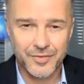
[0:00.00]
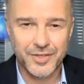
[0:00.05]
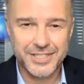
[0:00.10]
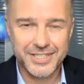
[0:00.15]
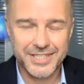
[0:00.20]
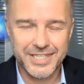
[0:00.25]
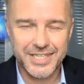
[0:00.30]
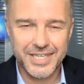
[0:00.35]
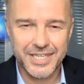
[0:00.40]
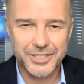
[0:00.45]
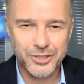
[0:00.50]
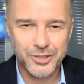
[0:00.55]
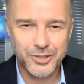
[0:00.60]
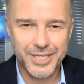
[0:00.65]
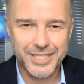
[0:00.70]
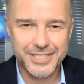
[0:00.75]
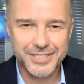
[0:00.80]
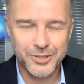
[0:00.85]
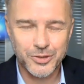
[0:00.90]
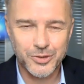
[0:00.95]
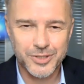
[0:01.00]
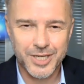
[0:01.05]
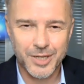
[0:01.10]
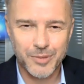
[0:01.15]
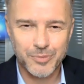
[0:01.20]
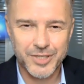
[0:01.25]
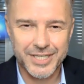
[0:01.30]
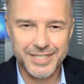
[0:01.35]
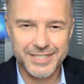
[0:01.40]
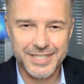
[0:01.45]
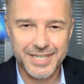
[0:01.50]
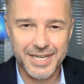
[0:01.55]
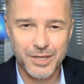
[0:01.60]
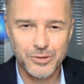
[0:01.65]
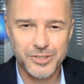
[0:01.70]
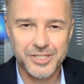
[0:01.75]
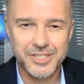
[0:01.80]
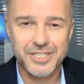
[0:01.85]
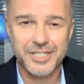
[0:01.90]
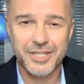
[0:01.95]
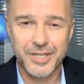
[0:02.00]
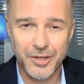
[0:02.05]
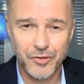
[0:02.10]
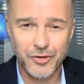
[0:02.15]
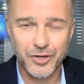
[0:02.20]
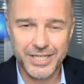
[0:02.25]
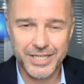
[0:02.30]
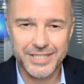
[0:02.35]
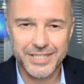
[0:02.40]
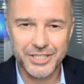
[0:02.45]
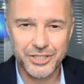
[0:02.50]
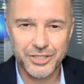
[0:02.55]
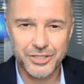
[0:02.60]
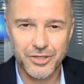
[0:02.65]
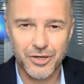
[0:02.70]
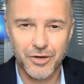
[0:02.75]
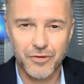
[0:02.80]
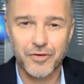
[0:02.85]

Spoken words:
EHEDG Connects news update announces another edition